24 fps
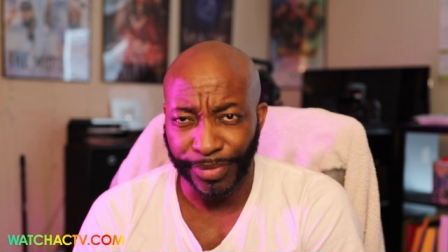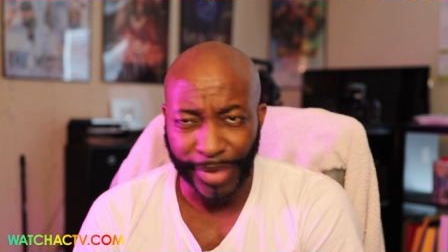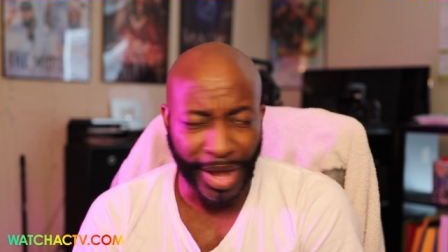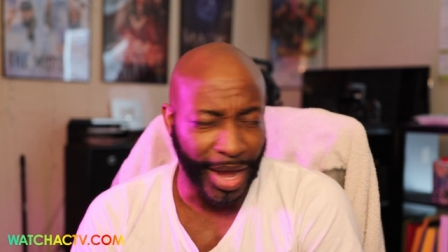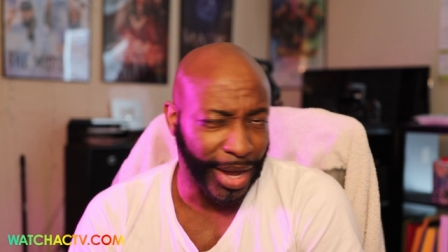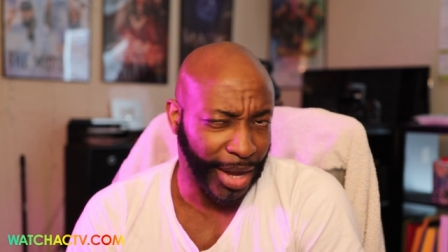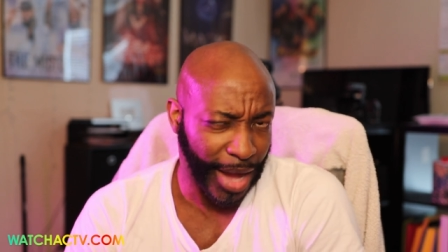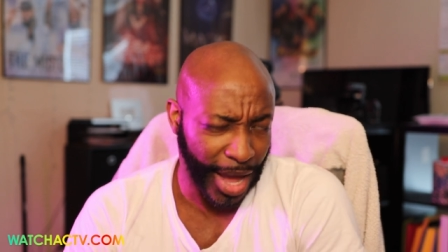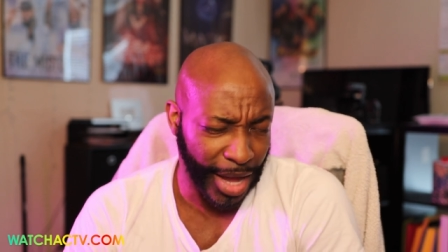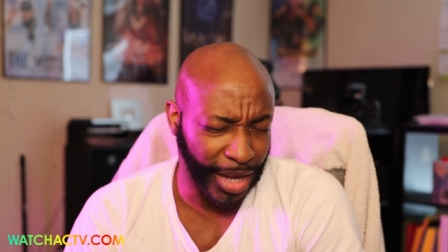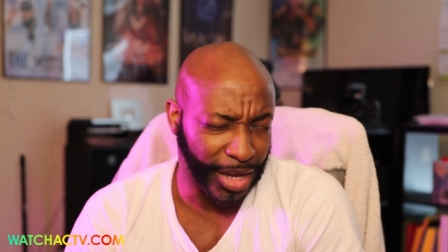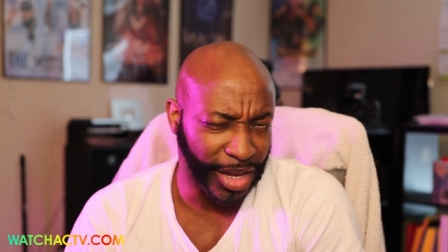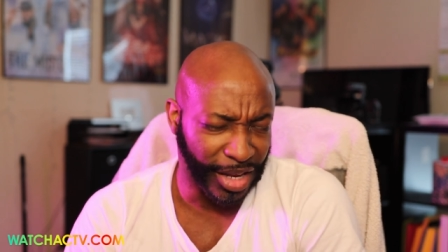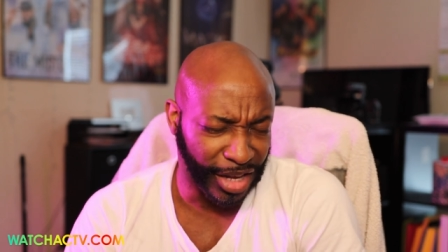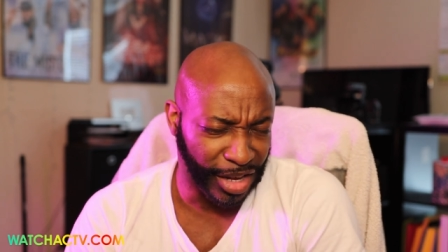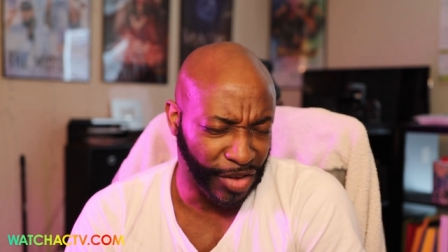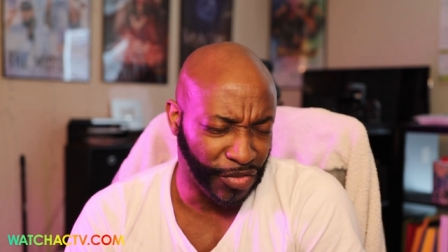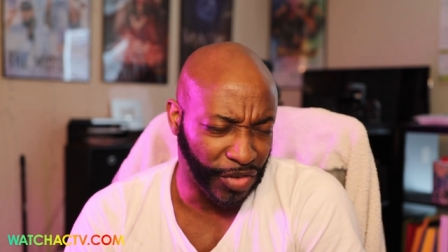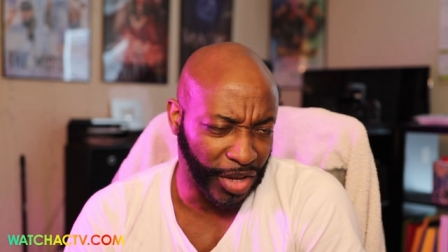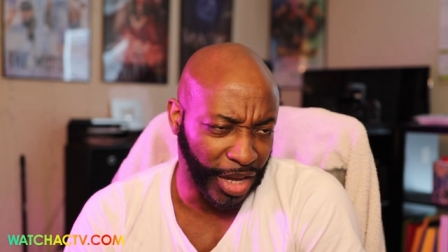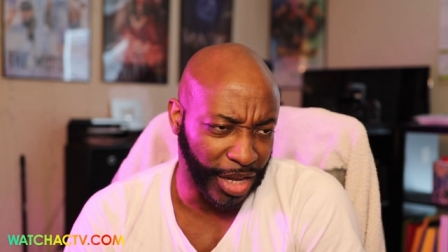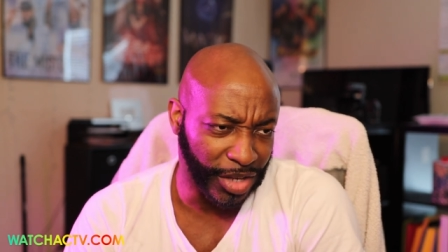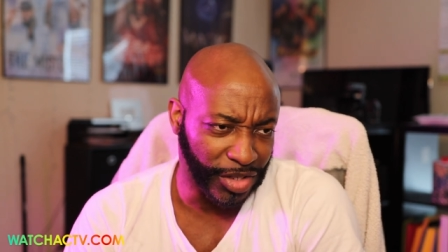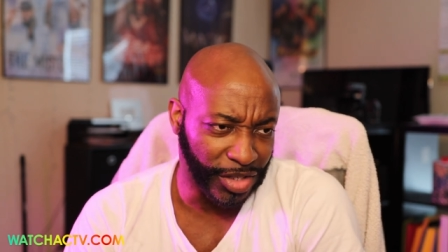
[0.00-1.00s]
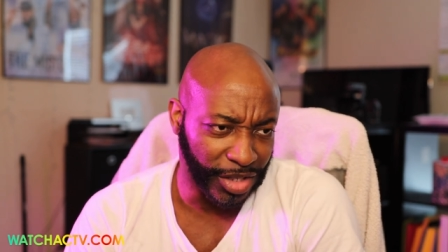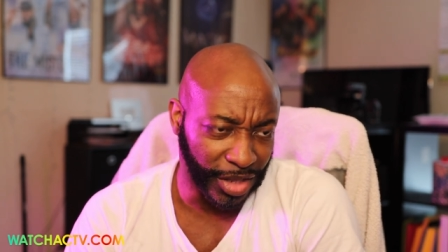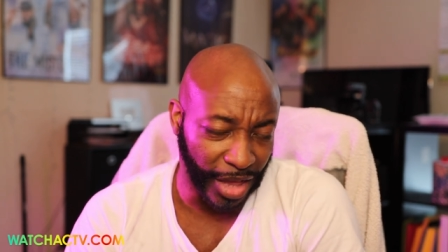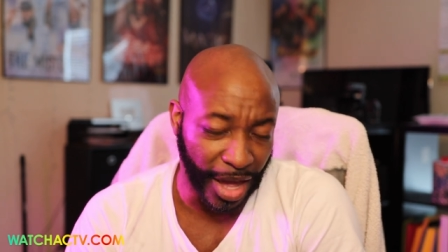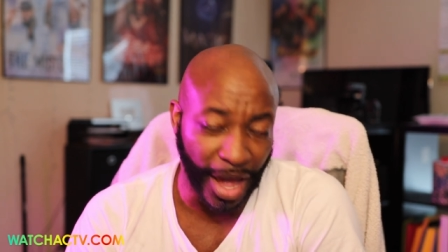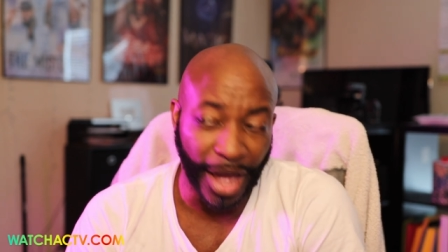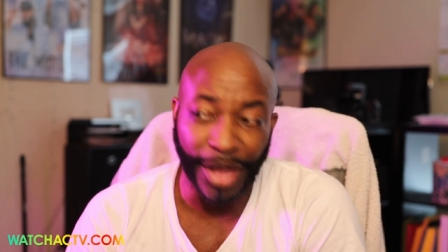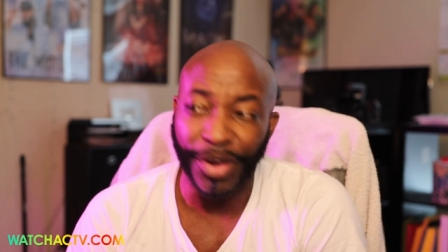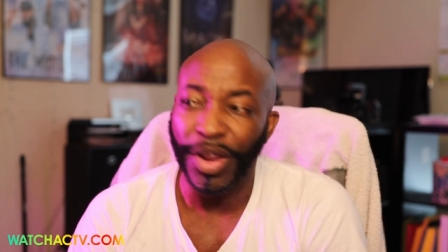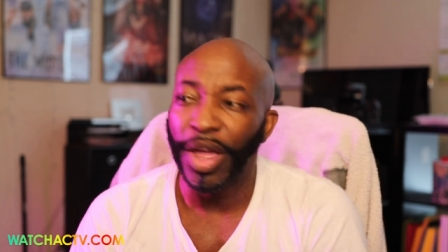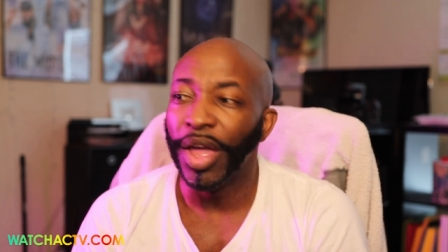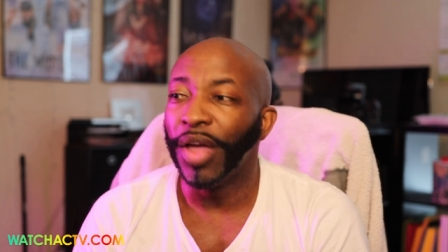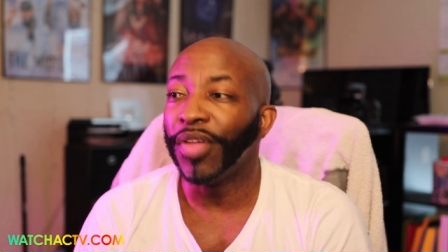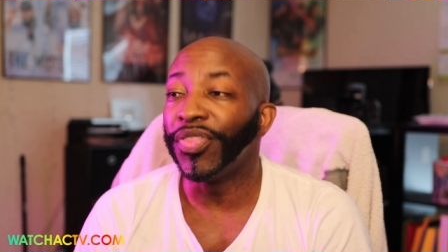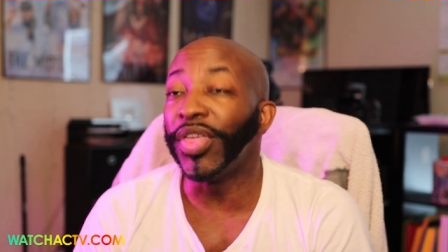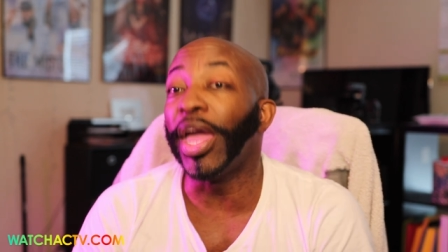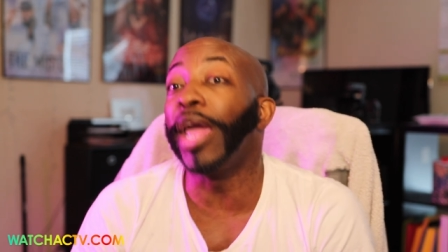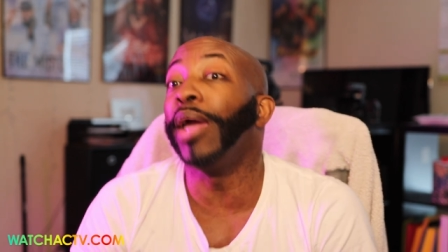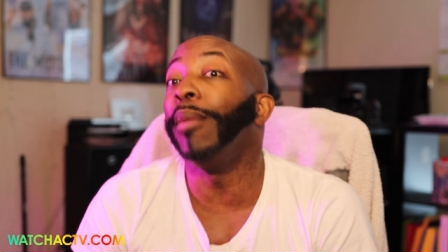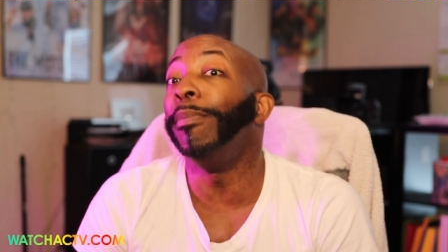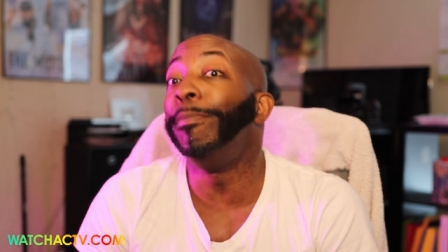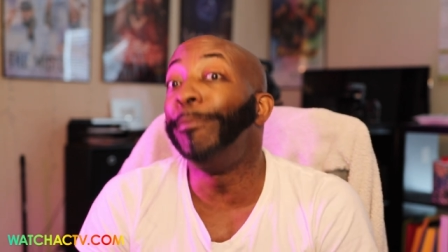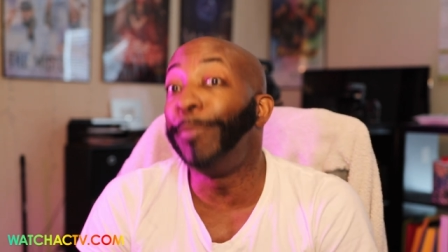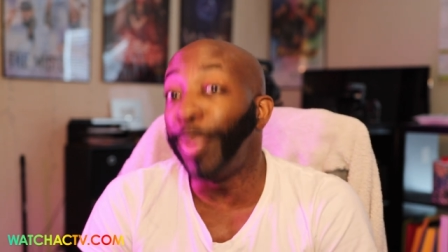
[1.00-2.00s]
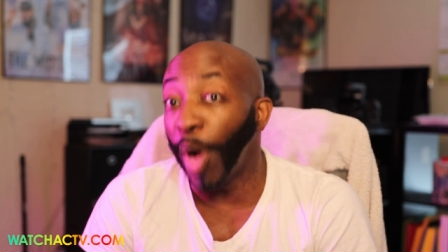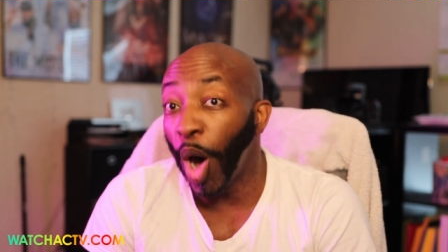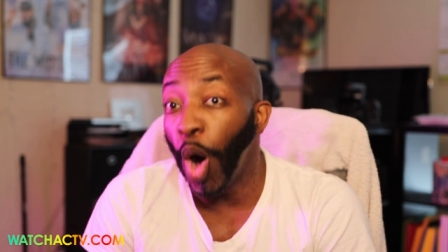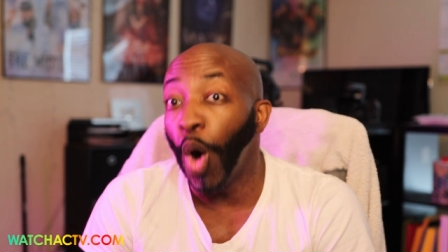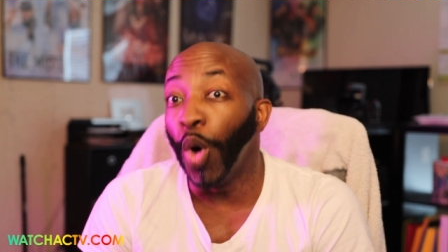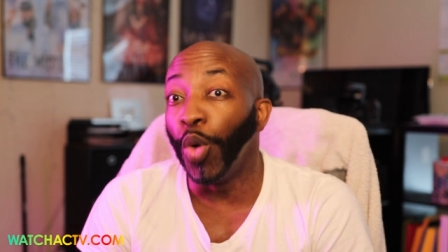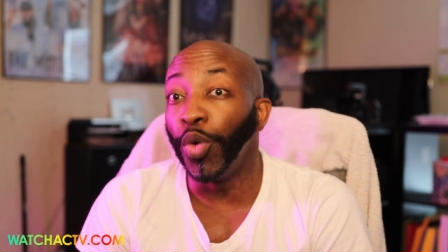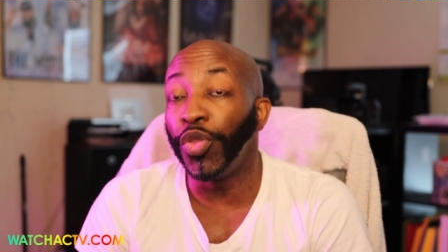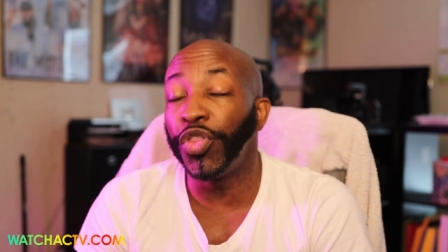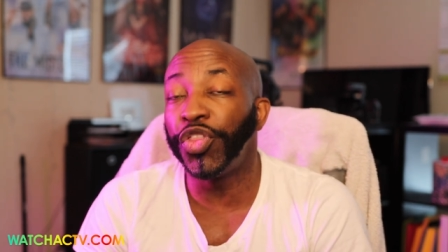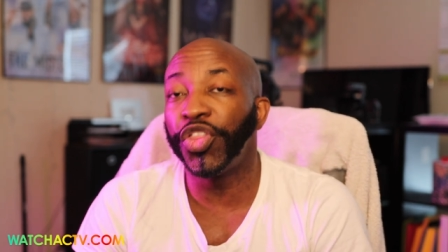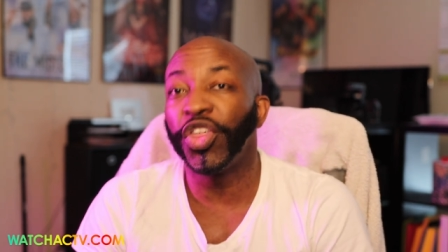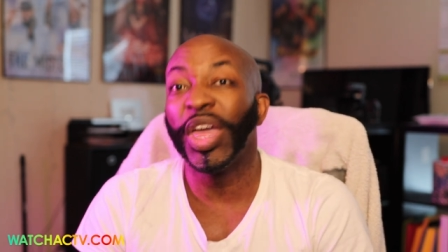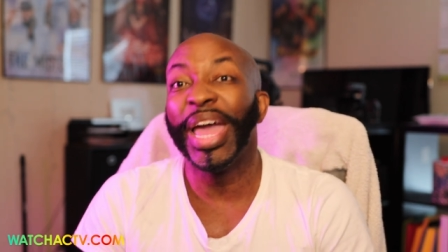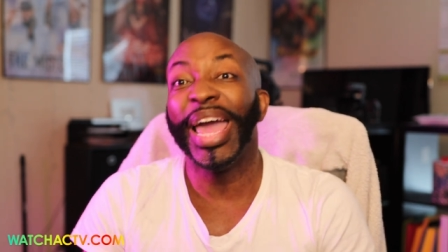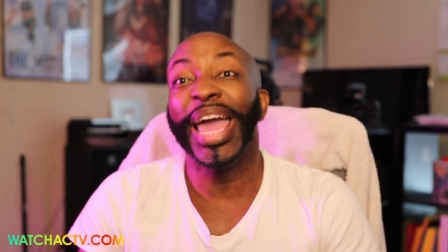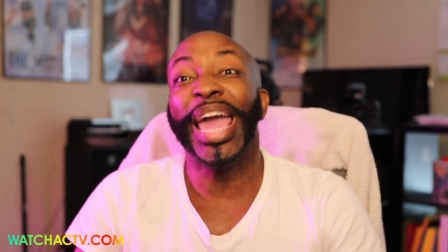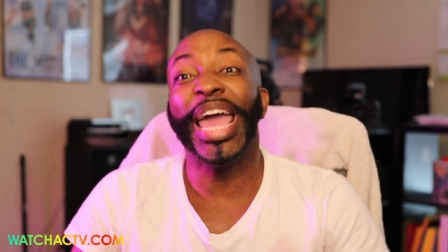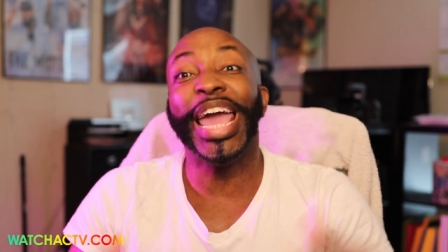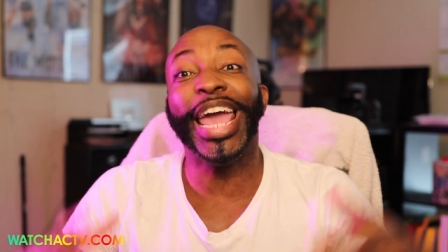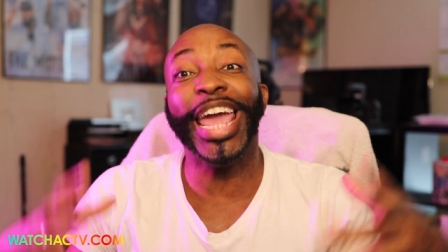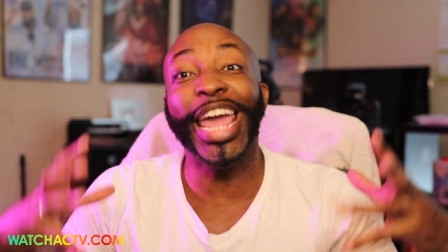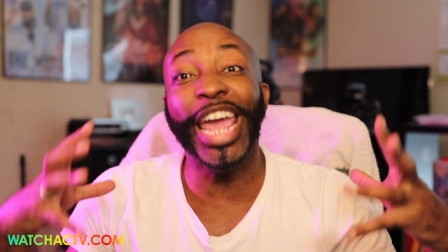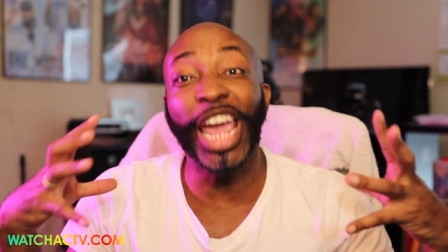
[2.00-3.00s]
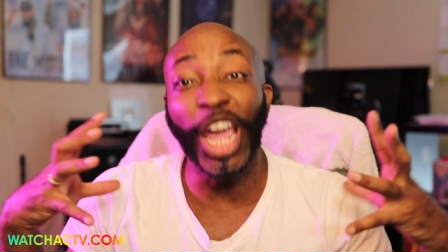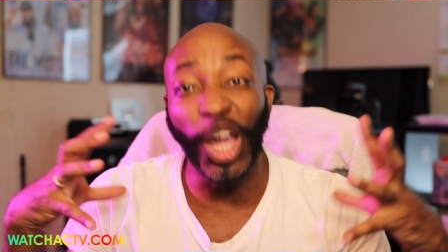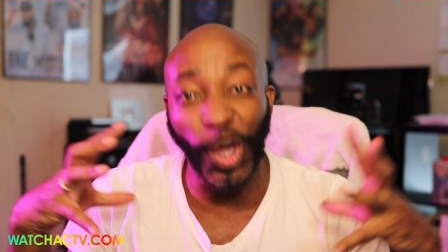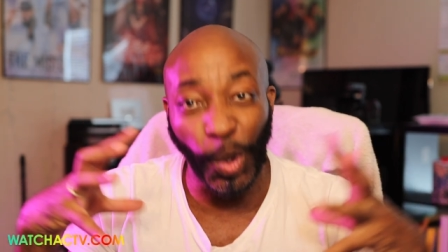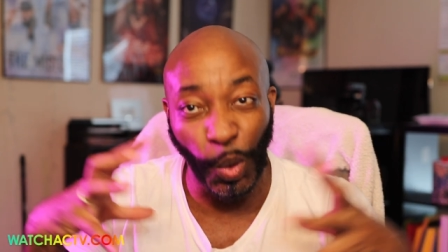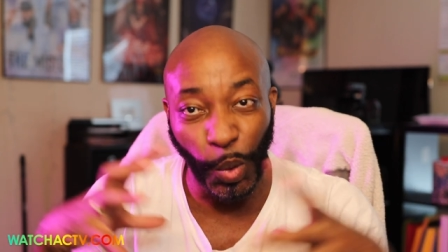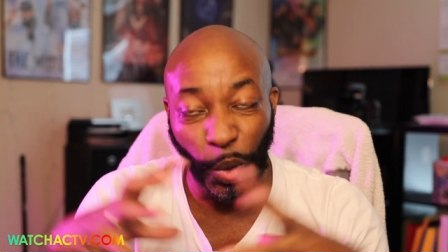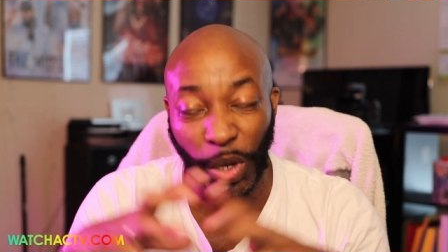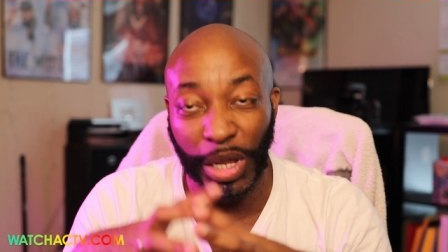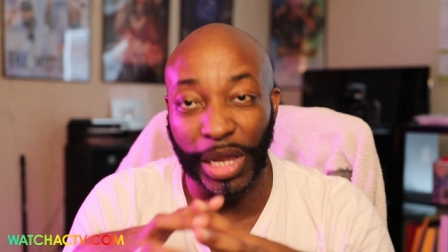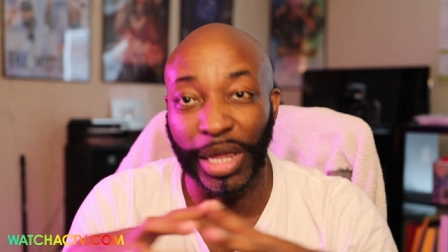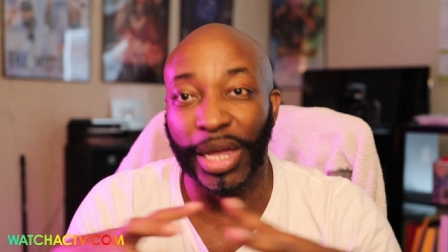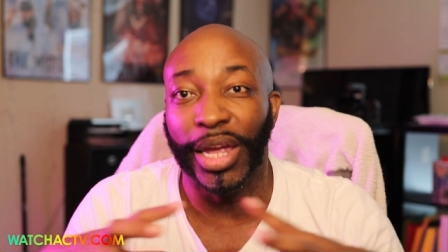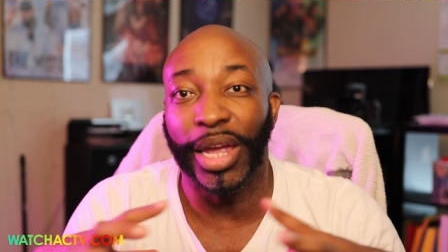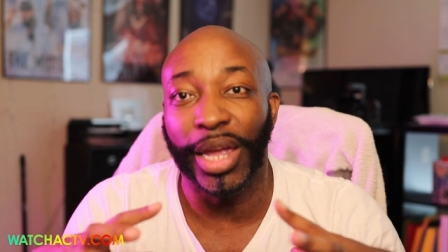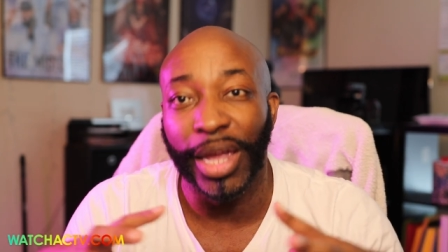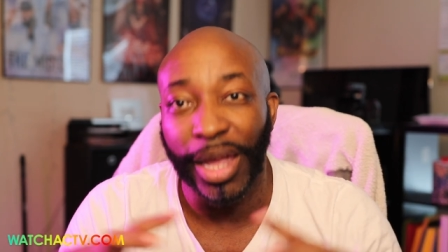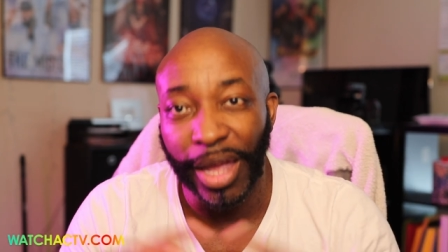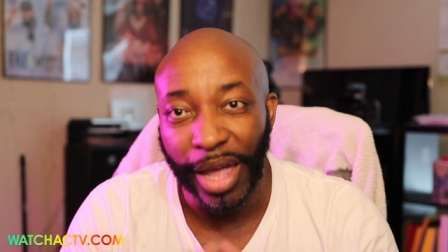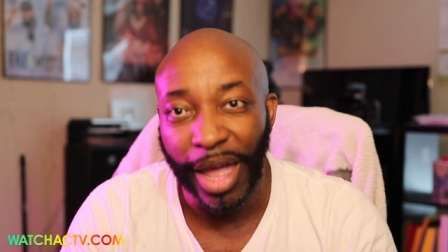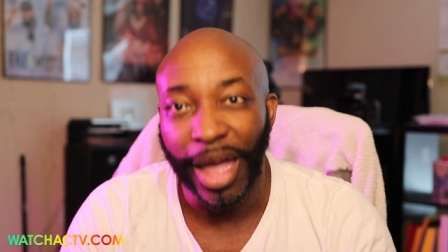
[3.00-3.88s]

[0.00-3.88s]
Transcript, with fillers: I, I can give Kaycee that. They both equally